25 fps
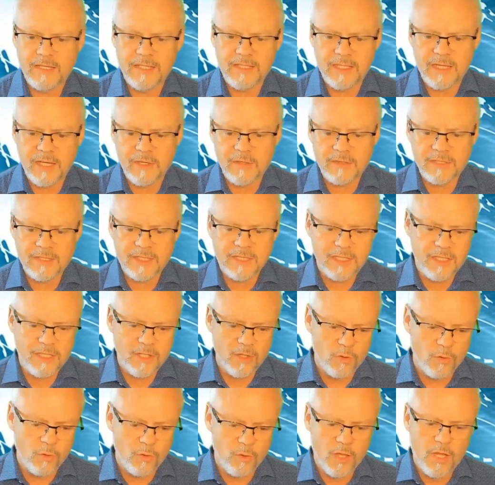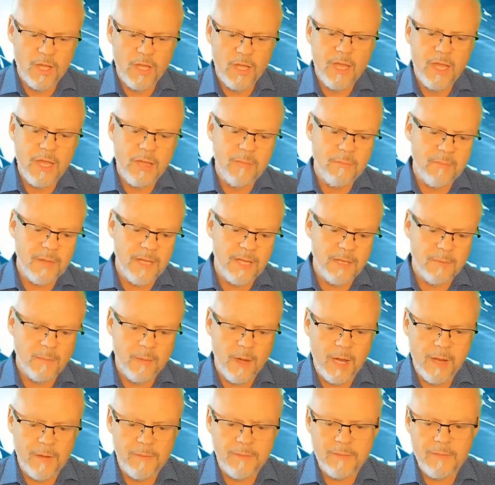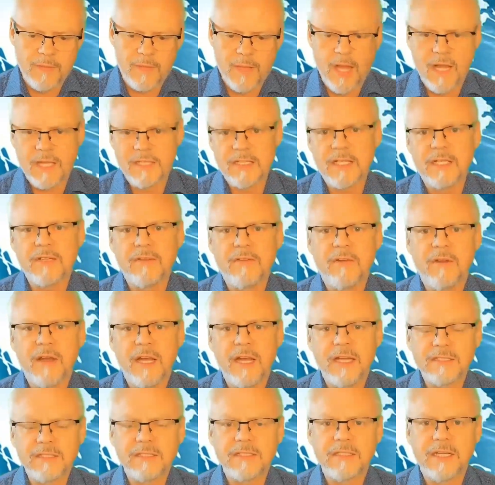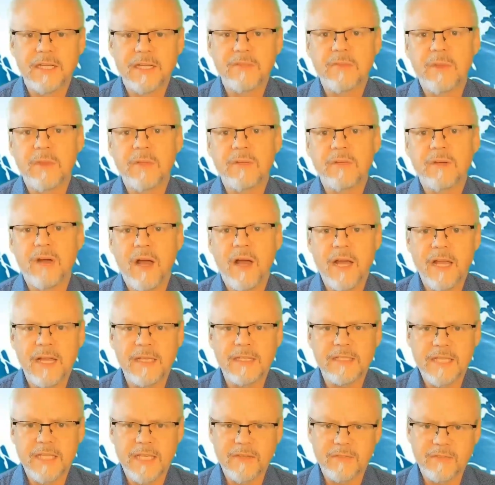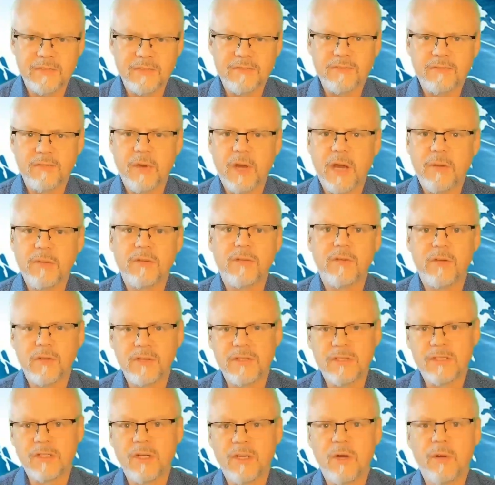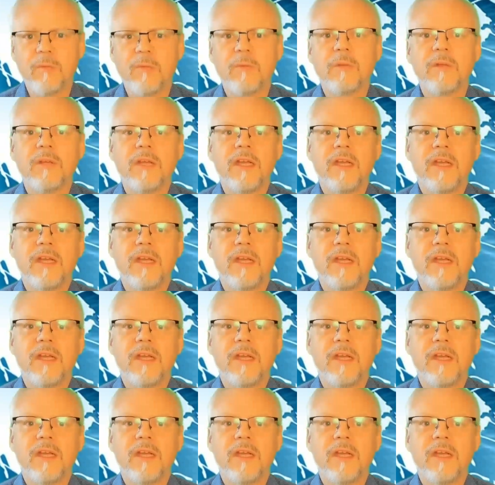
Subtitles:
These countries include Myanmar, identified as the country with the highest levels of crime across the globe.